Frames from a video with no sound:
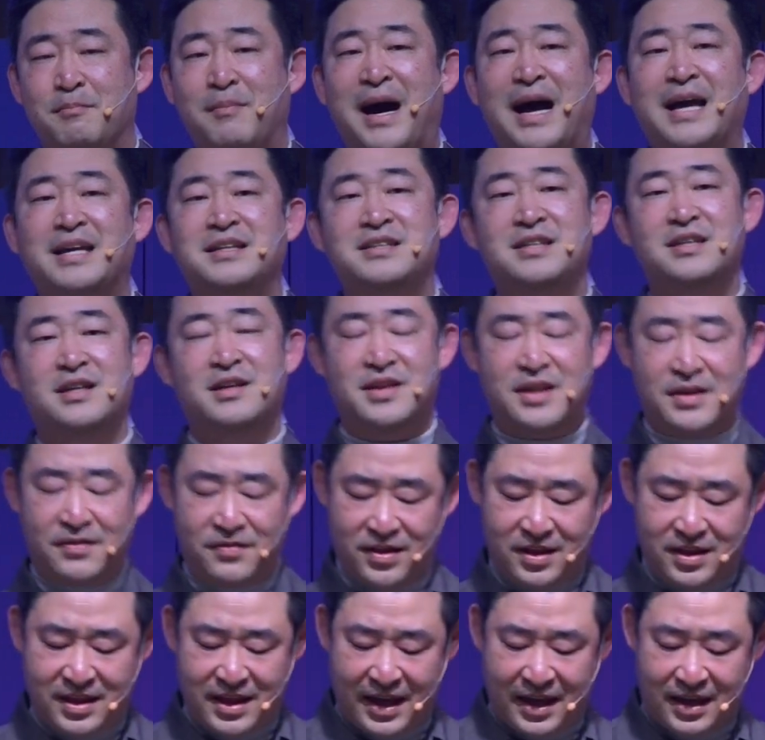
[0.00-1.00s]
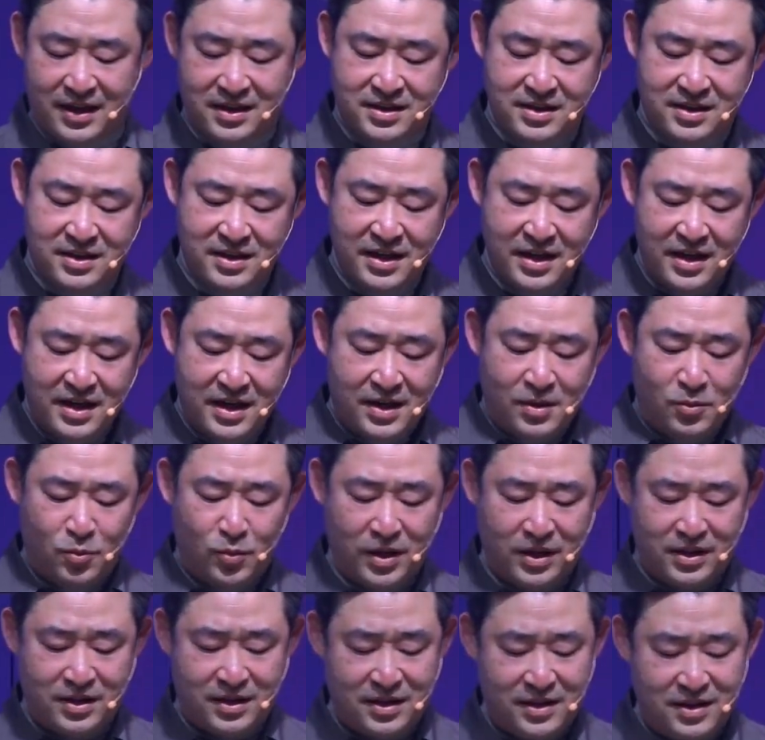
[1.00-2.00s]
mindset of giving thanks,
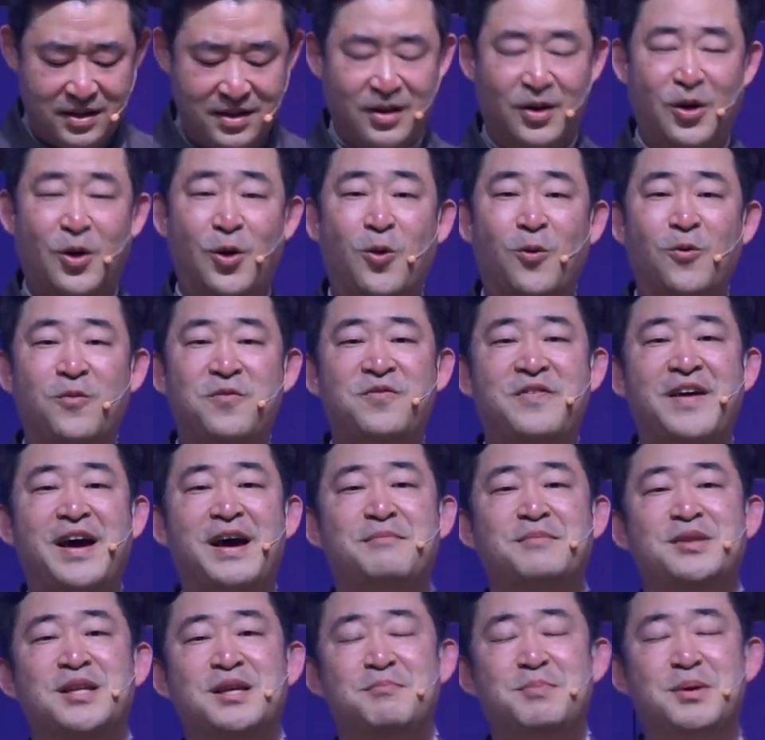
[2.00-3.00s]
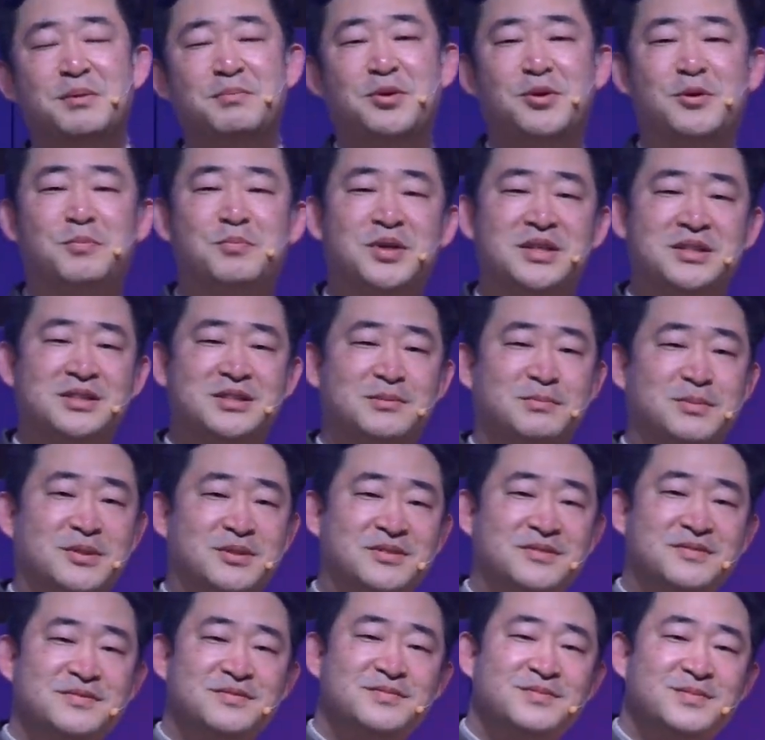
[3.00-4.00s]
with the old family biblical
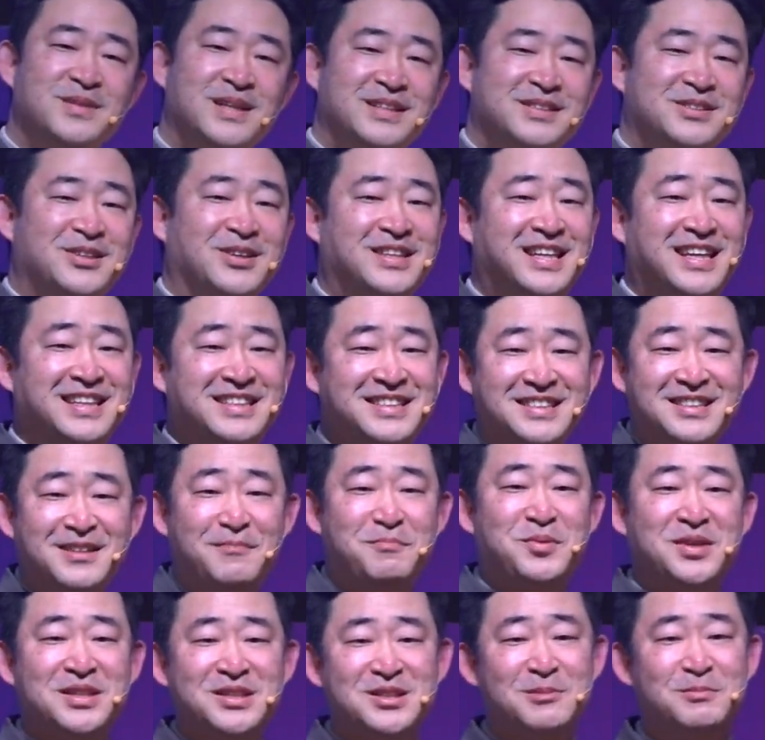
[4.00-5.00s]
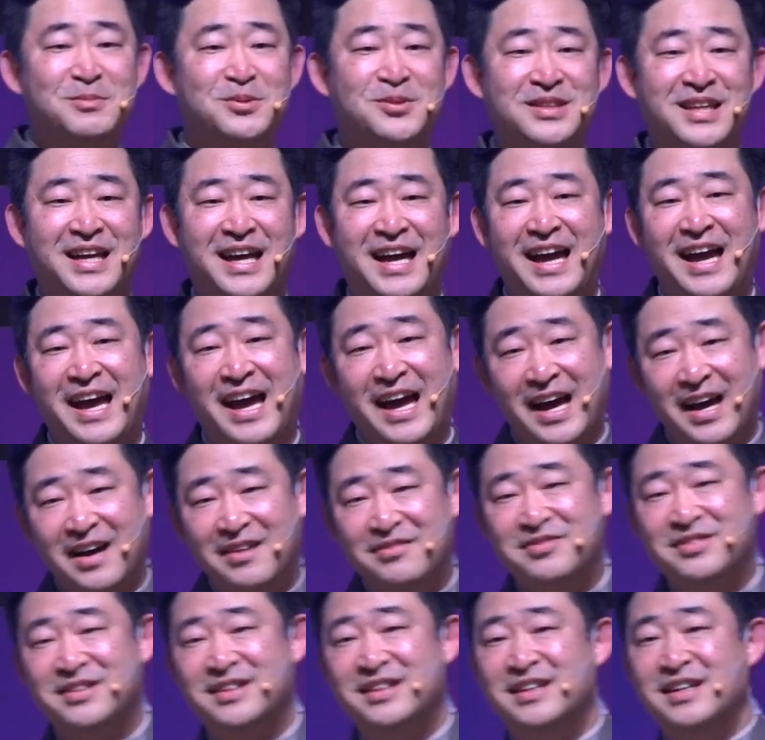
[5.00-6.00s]
principle. So this is the principle that I
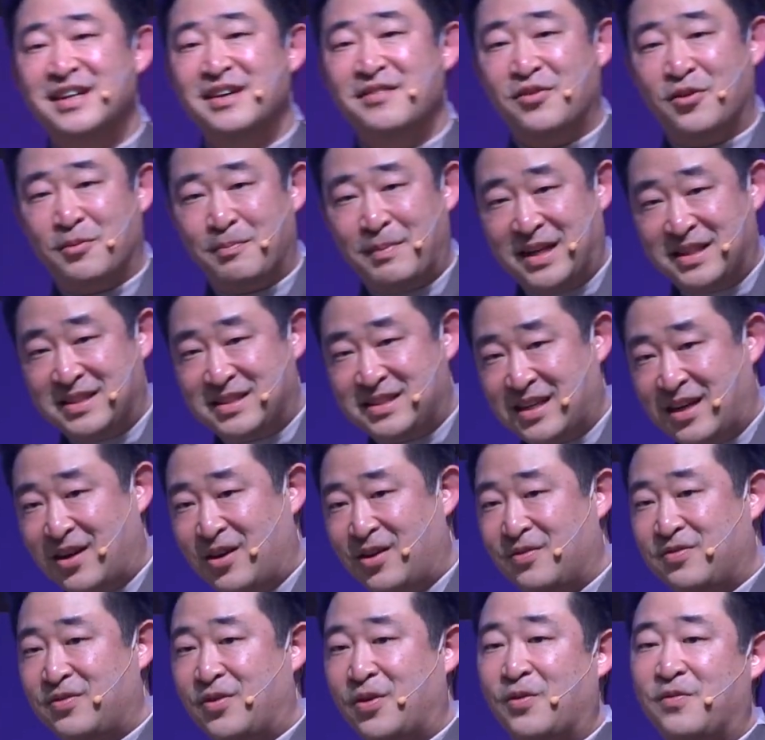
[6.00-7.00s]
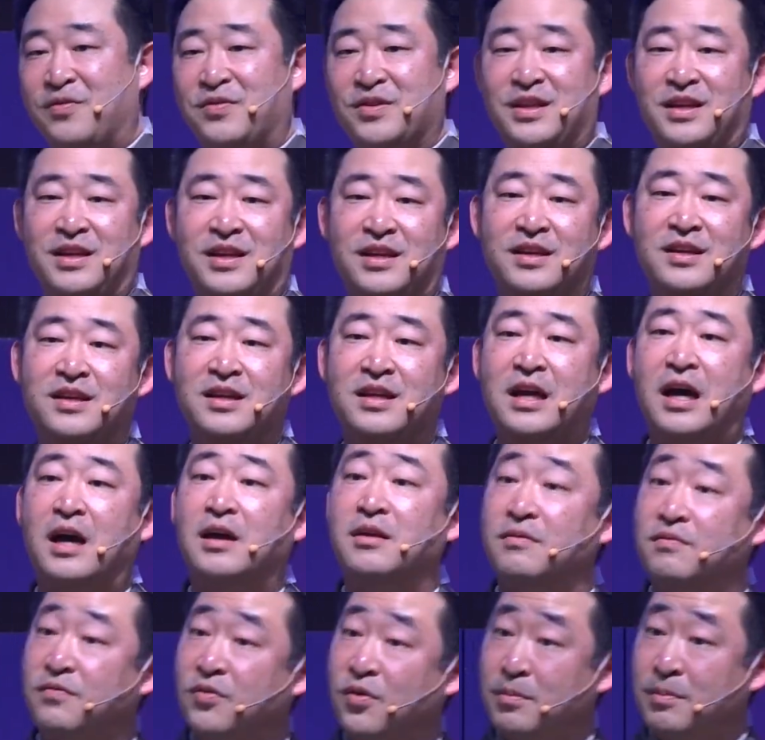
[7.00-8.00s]
have for myself, hopefully
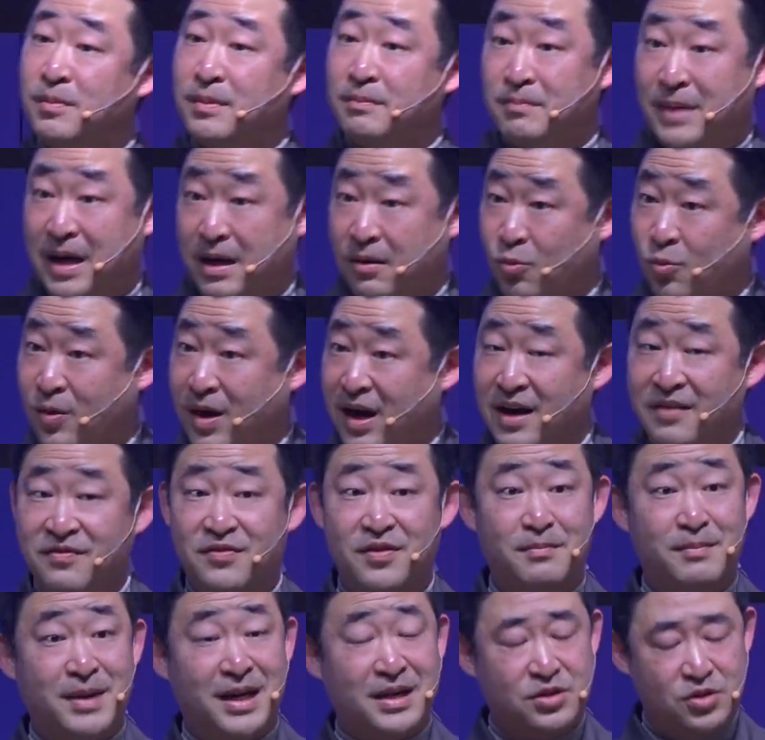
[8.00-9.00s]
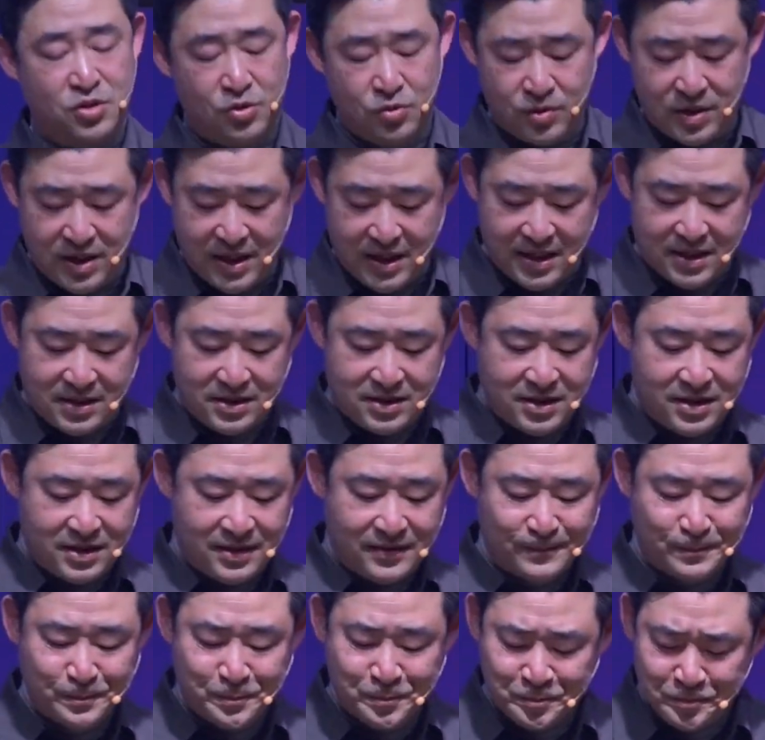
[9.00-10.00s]
for my wife and my two kids.
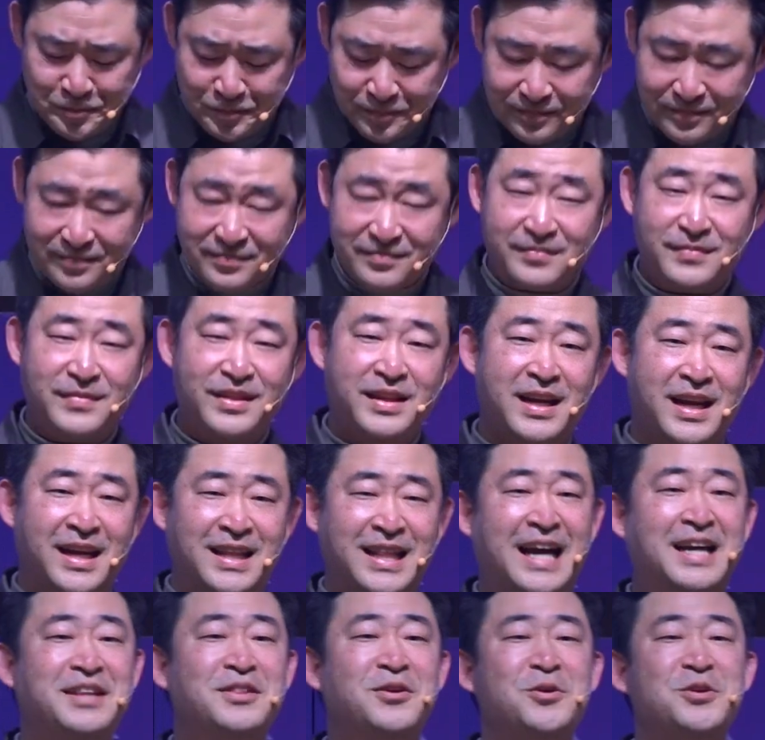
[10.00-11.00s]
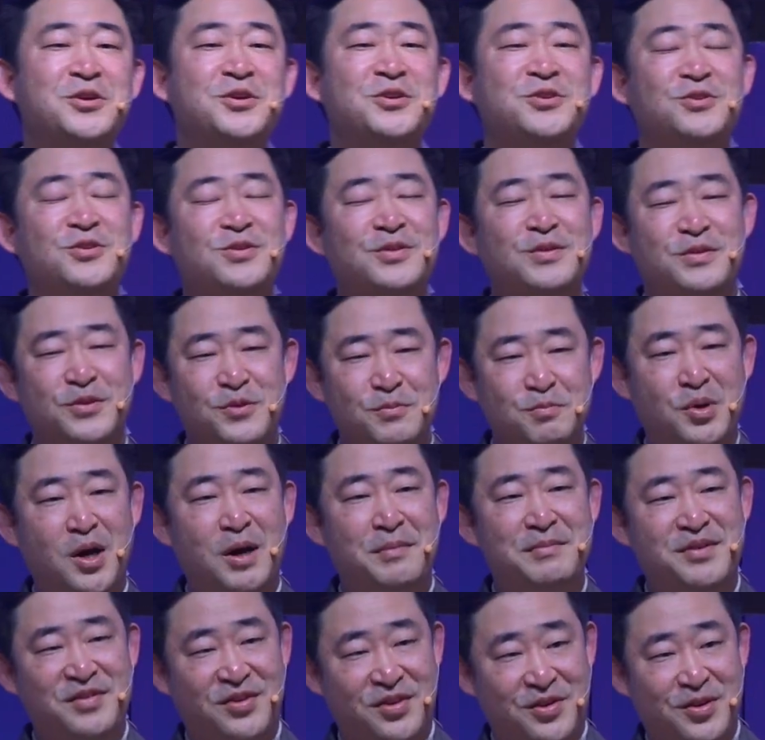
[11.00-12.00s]
And I know you
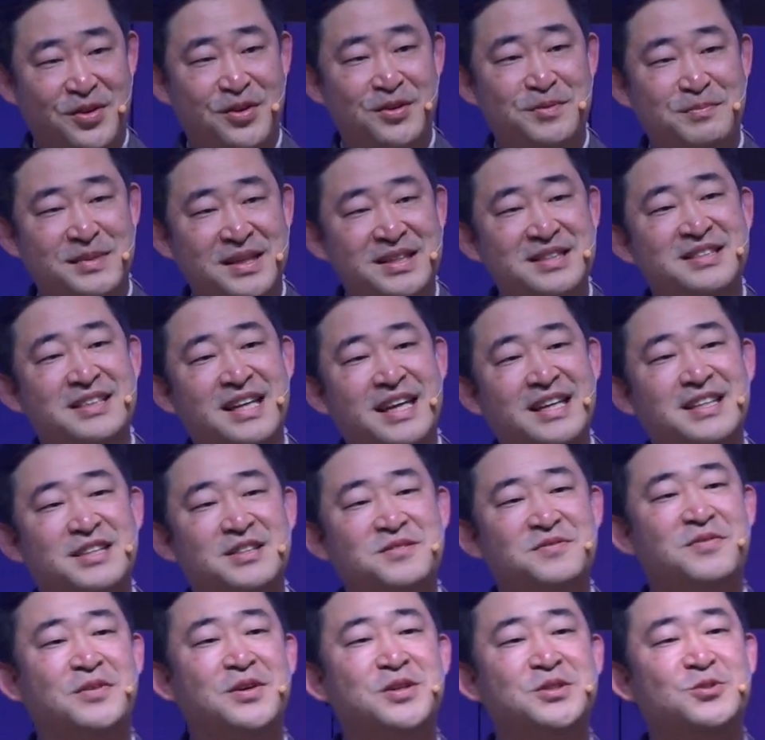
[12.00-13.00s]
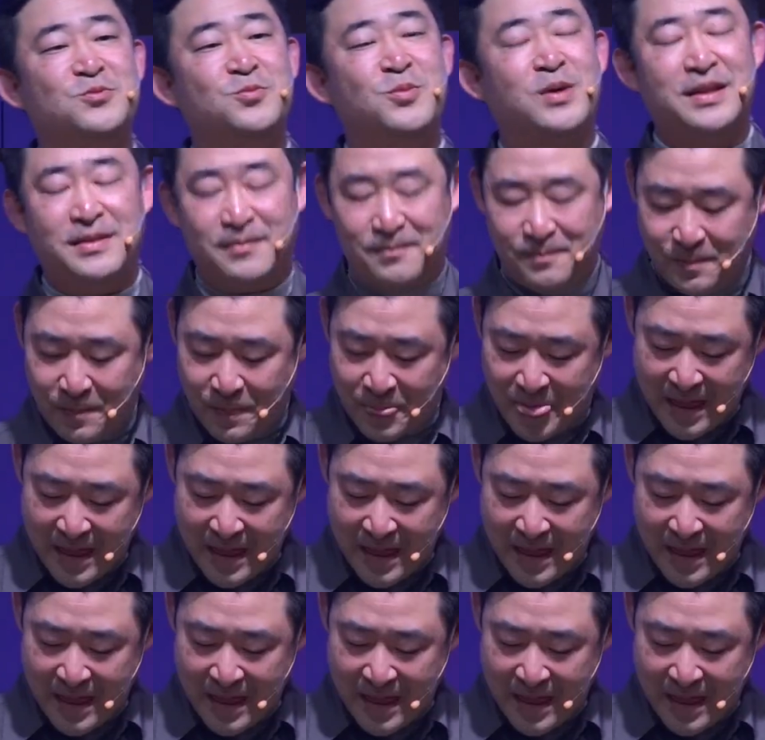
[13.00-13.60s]
probably heard me say this first one.